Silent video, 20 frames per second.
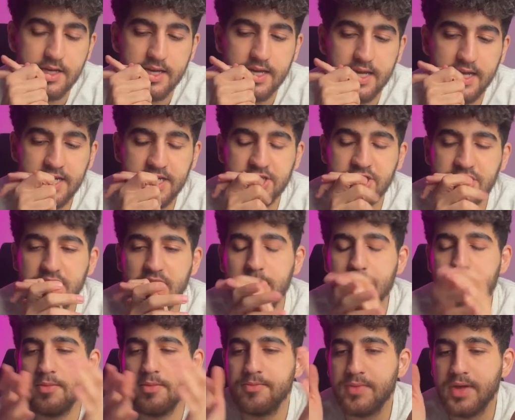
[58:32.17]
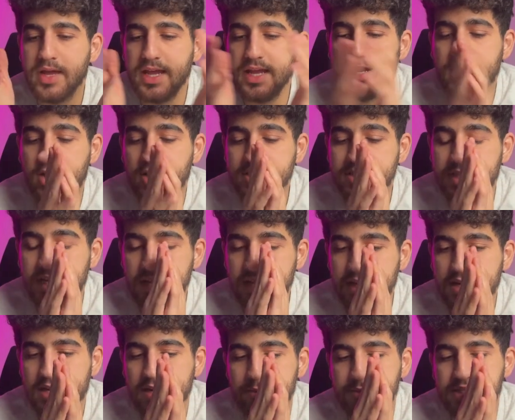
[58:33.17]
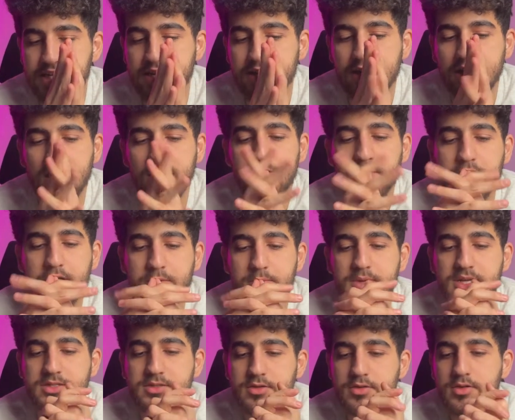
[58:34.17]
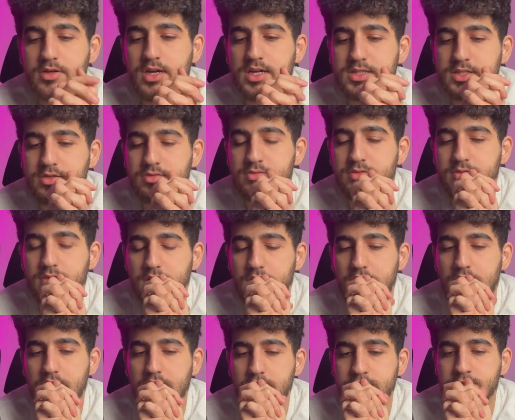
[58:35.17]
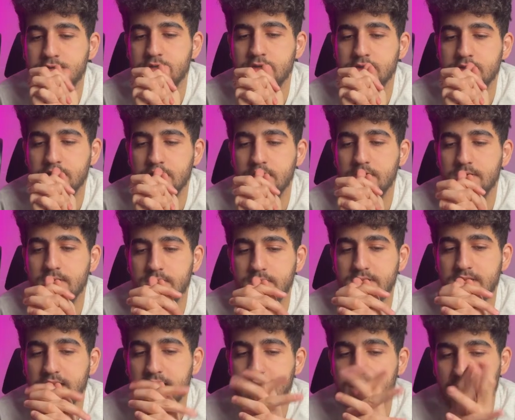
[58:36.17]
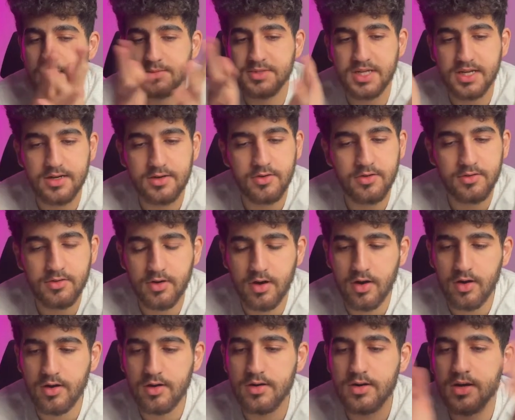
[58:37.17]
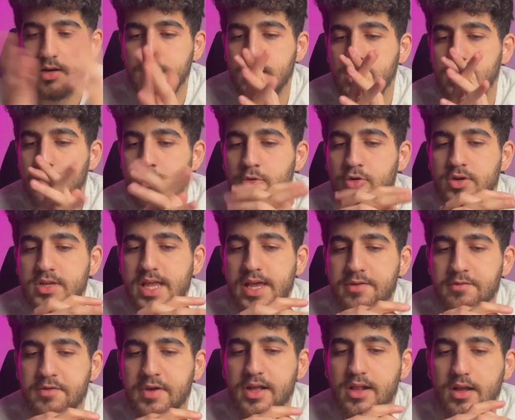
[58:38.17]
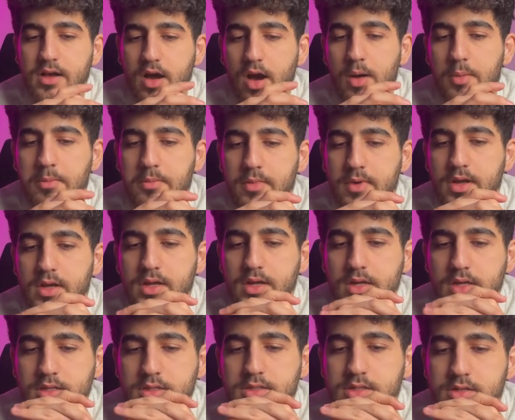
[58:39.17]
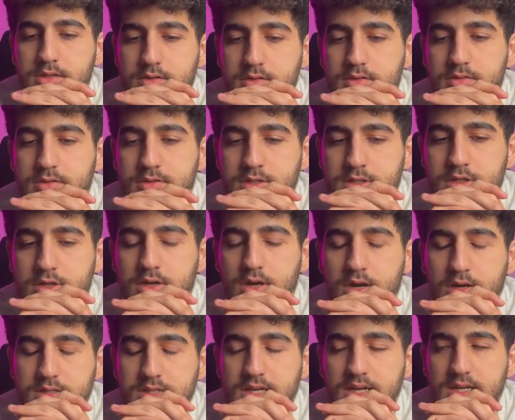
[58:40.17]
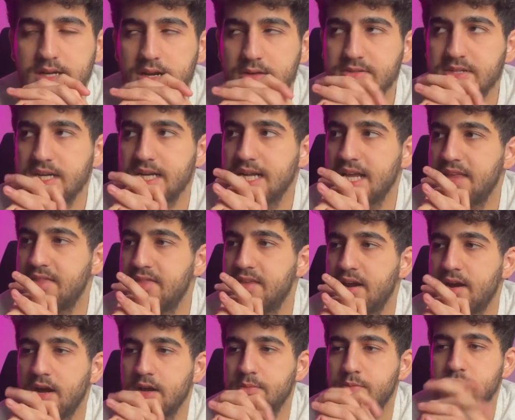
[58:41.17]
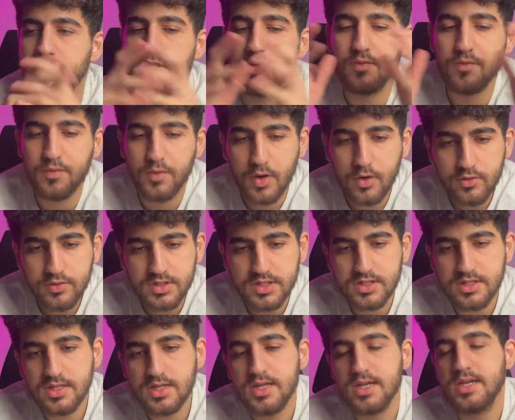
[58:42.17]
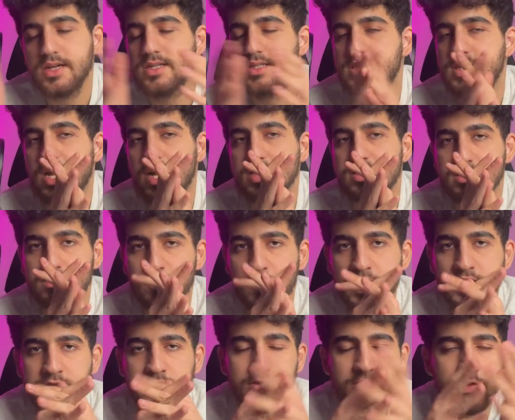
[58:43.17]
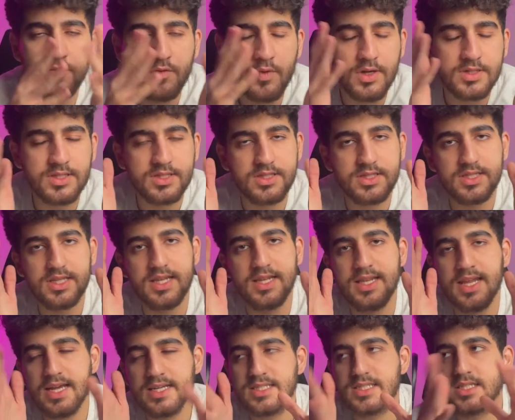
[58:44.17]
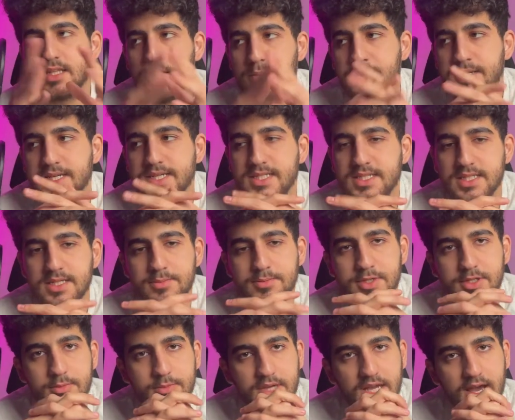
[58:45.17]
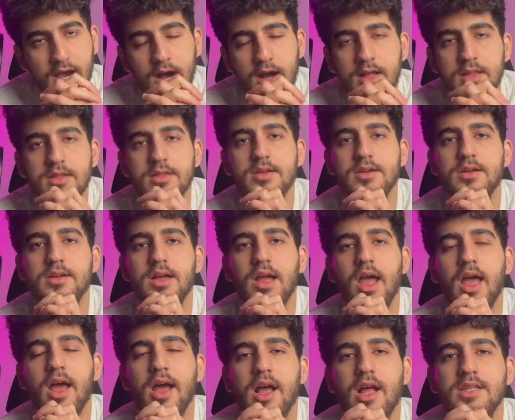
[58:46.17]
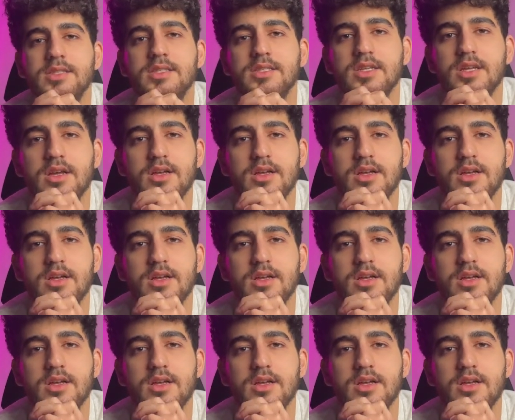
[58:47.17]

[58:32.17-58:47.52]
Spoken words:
Each time in our Telegram channel, I recommend to you guys to join to our Telegram channel. You are more than welcome to join our Telegram channel. In there, I put a vote that what do you want the next topic stream to be on, and